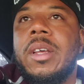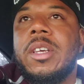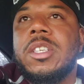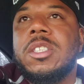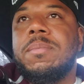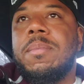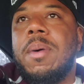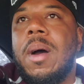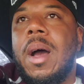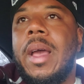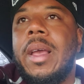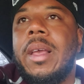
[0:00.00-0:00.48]

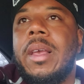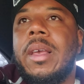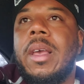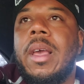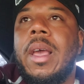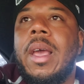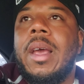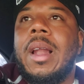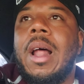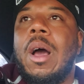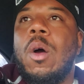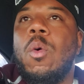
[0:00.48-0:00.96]
his bike,
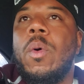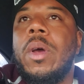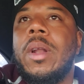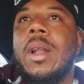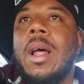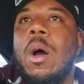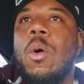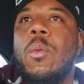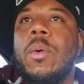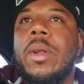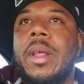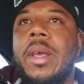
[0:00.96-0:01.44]
and I went
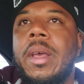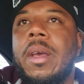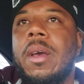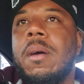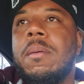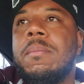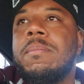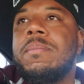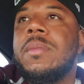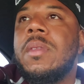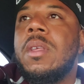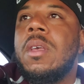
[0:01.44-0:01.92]
out with
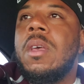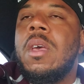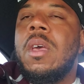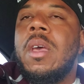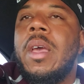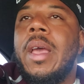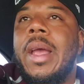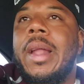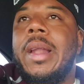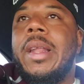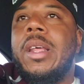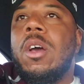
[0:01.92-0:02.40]
him,
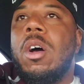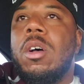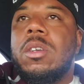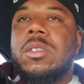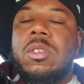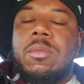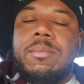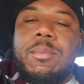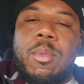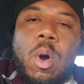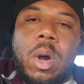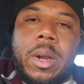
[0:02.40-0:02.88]
and he
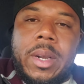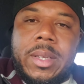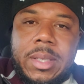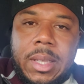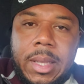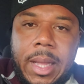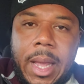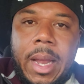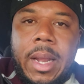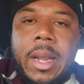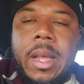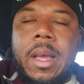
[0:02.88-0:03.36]
also bought his
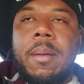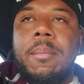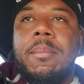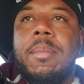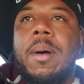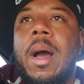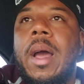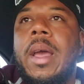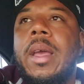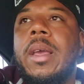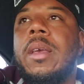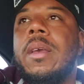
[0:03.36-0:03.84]
lady a
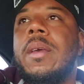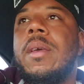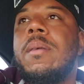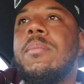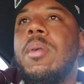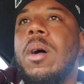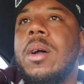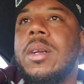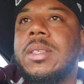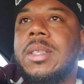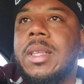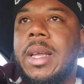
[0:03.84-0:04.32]
bike. He
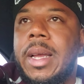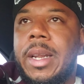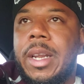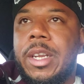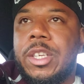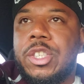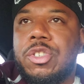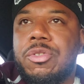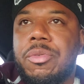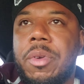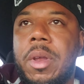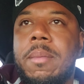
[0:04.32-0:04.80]
bought his lady
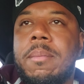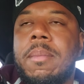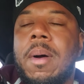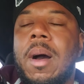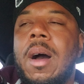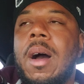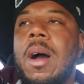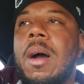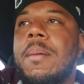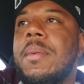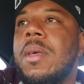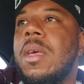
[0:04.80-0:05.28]
a Street
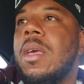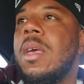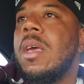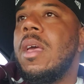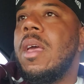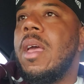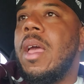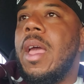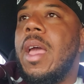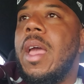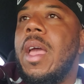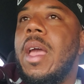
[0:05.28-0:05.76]
Bob,
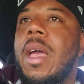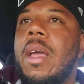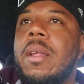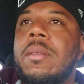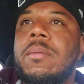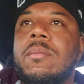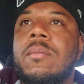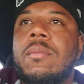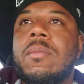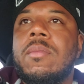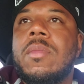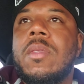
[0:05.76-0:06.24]

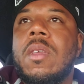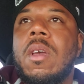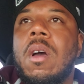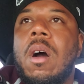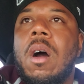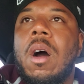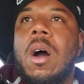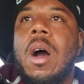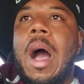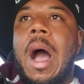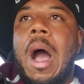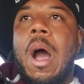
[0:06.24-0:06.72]
and
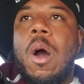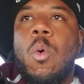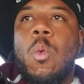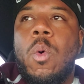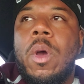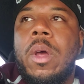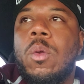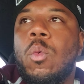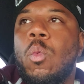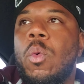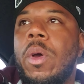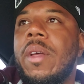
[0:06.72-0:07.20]
I
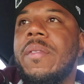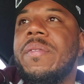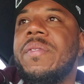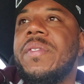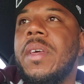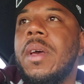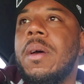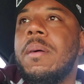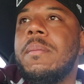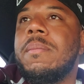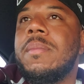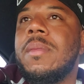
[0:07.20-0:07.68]
went with
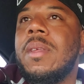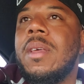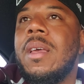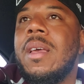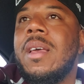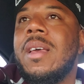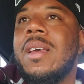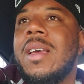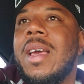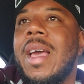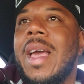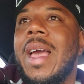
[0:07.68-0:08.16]
them,
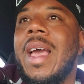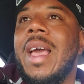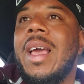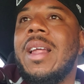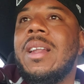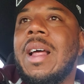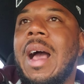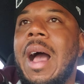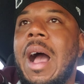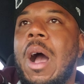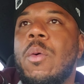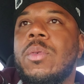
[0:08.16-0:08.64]

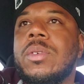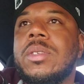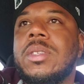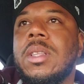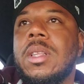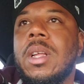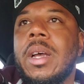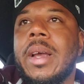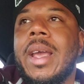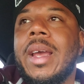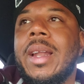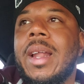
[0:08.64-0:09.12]
and I was
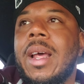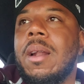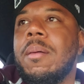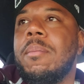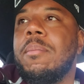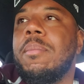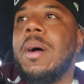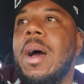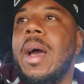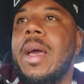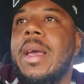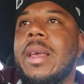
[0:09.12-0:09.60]
looking at a
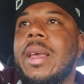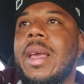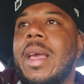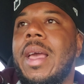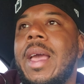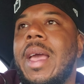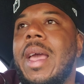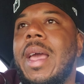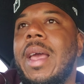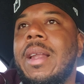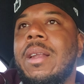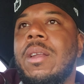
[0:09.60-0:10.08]
bike,
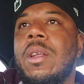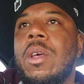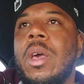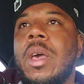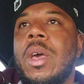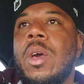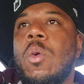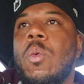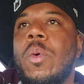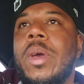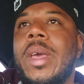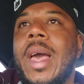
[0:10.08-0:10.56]
and
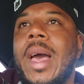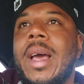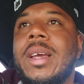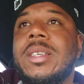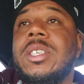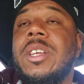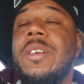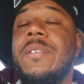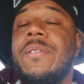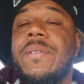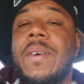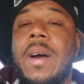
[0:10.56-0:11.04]
we
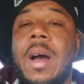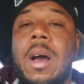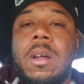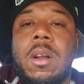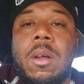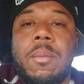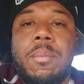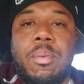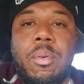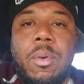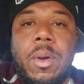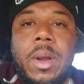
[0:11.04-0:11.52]
actually
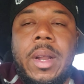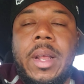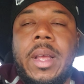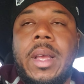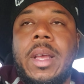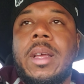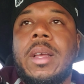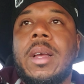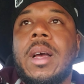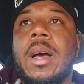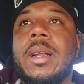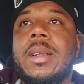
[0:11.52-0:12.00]
found
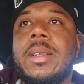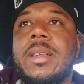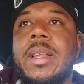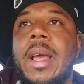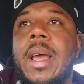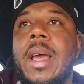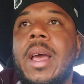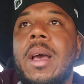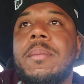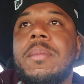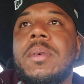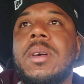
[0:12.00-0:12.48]
a
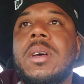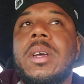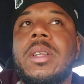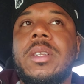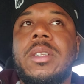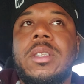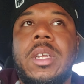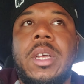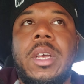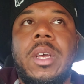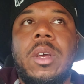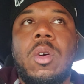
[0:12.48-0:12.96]
damn
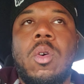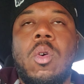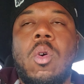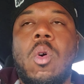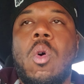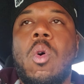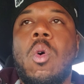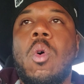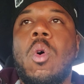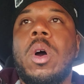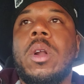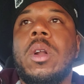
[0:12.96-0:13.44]
good
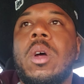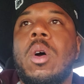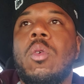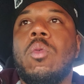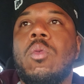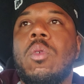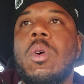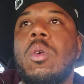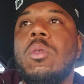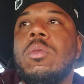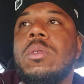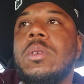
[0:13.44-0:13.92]
deal on
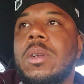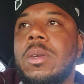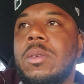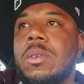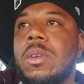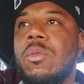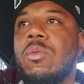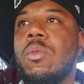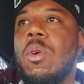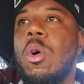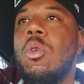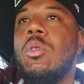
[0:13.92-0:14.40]

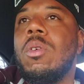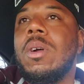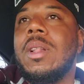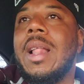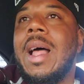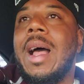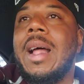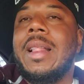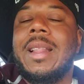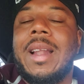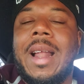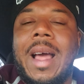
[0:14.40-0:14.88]
the Road
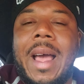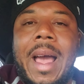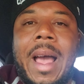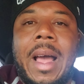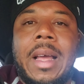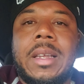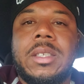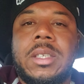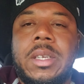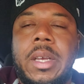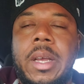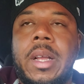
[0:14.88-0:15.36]
Glide that I
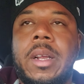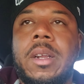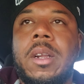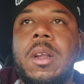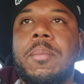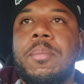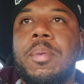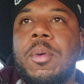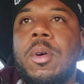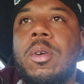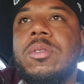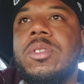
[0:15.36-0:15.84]
actually ended
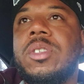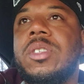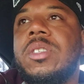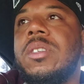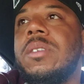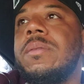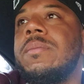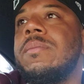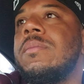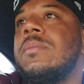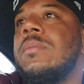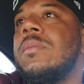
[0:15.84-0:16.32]
up
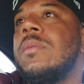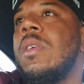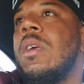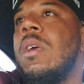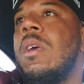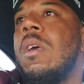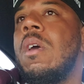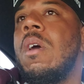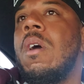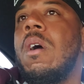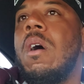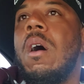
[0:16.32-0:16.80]
purchasing.
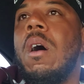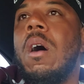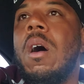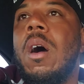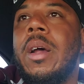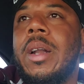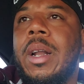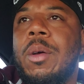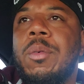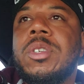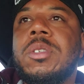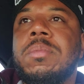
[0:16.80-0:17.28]

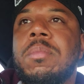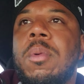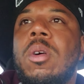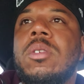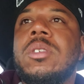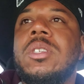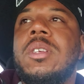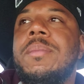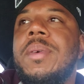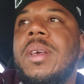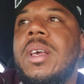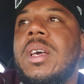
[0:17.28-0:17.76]
And it was
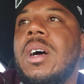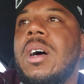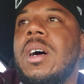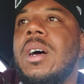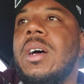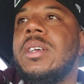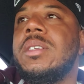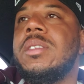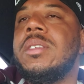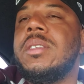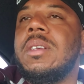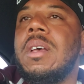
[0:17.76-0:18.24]
mostly
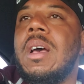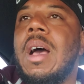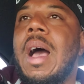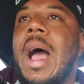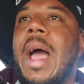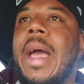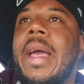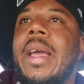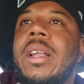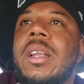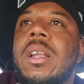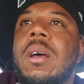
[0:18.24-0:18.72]
because
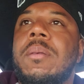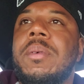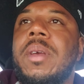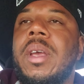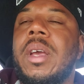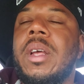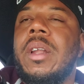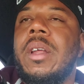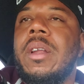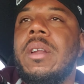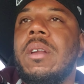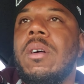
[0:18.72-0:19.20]
I ended up
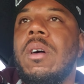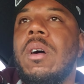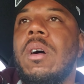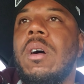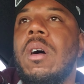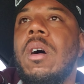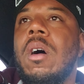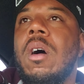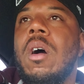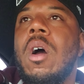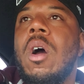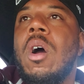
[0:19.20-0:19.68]
getting
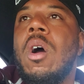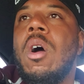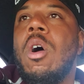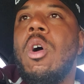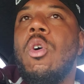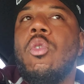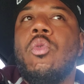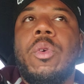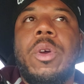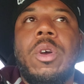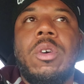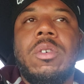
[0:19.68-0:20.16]
a
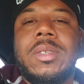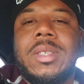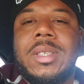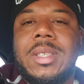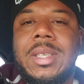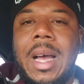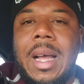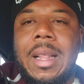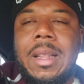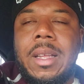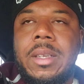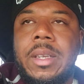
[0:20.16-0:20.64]
real
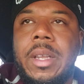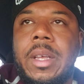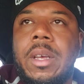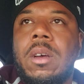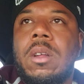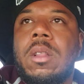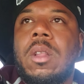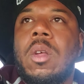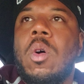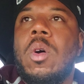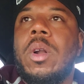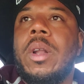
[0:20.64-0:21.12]
solid
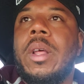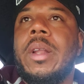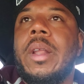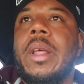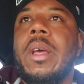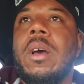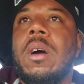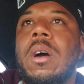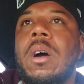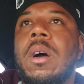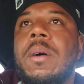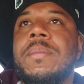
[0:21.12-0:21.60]
deal on it.
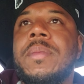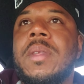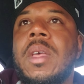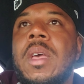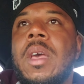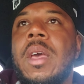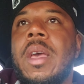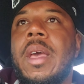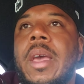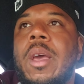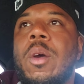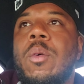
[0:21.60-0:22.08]

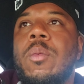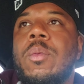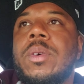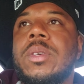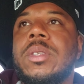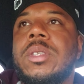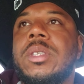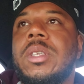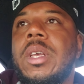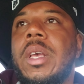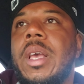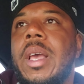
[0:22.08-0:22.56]
It
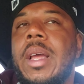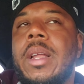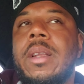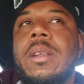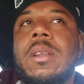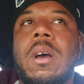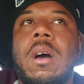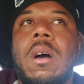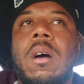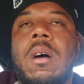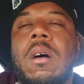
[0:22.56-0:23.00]
was in